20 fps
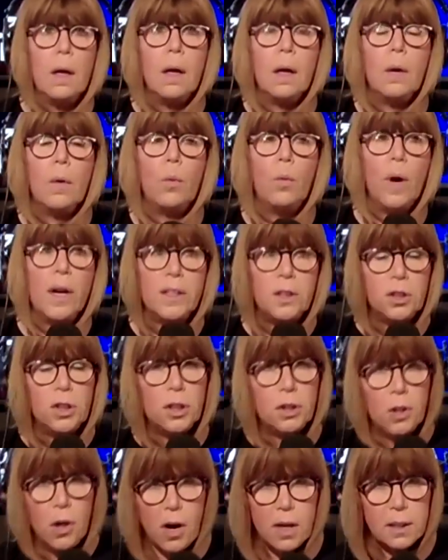What is
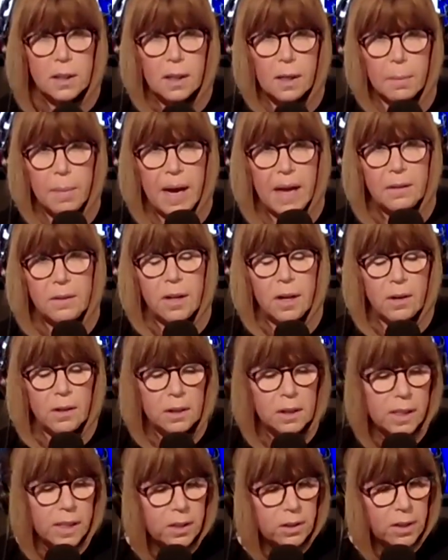she talking about there?
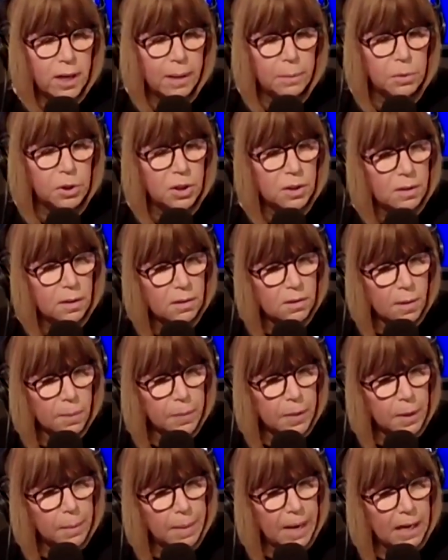A leak tape. She said
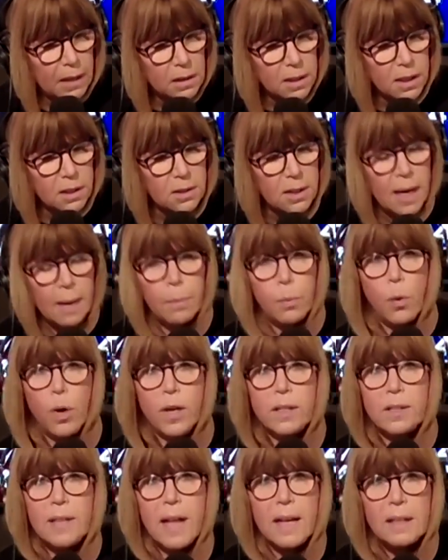something about a leak tape.
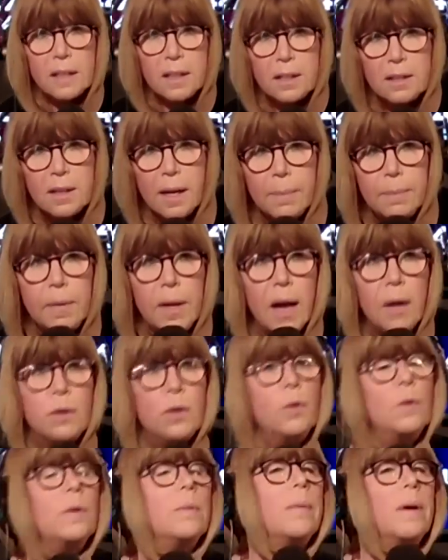What is that leak tape? Now,
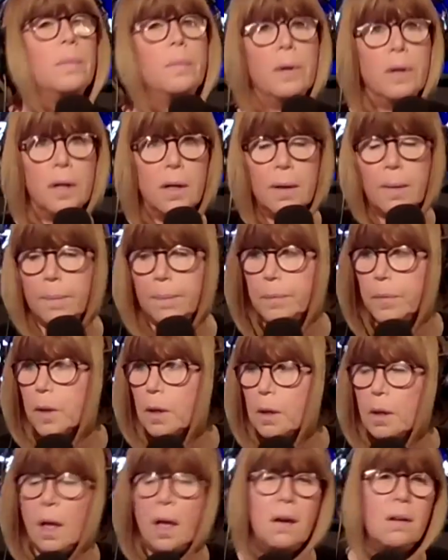you remember,
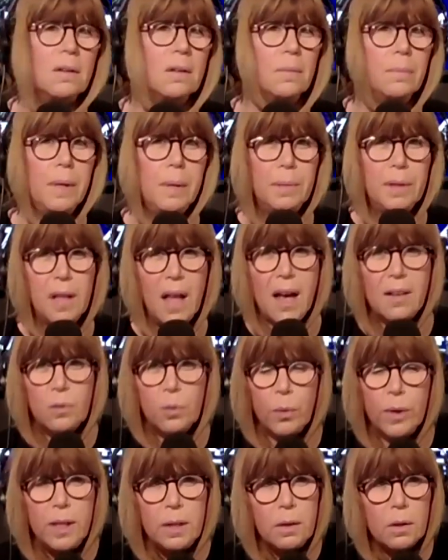I don't know, maybe
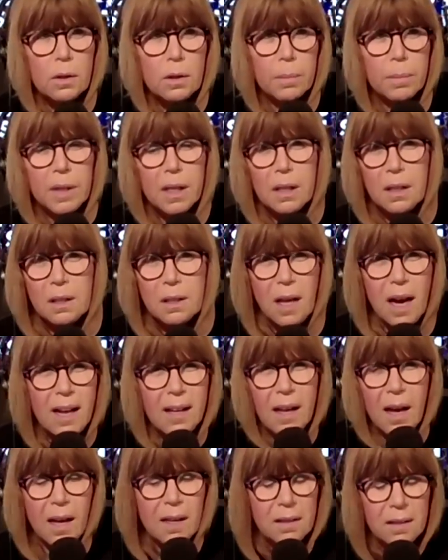last week or the beginning of the,
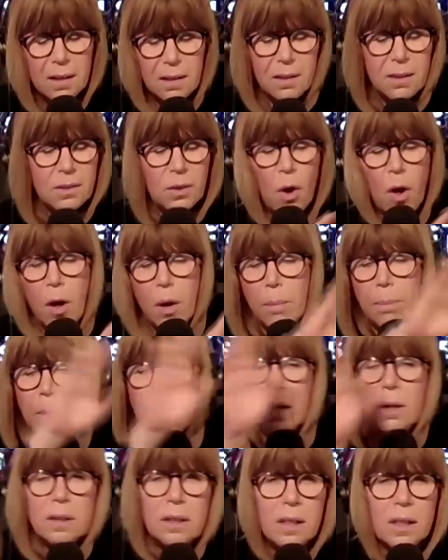it's
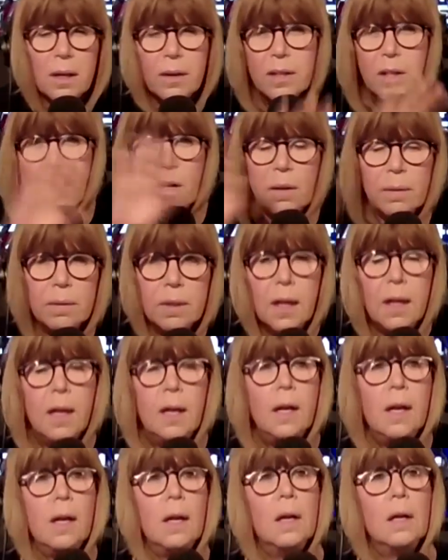all, you know, it all
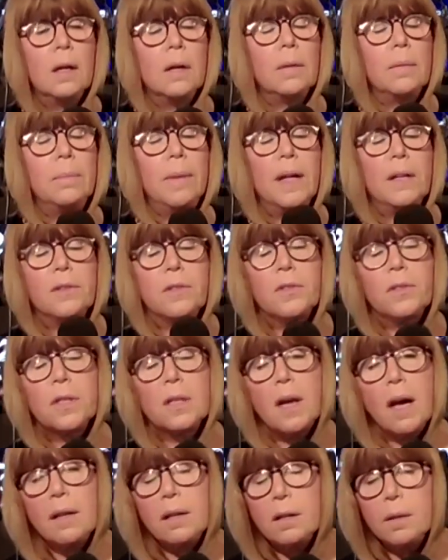melts
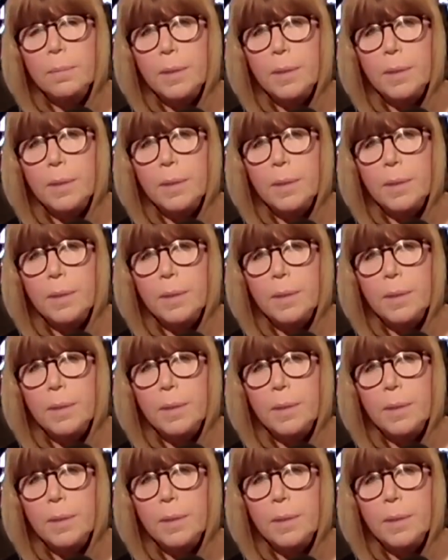together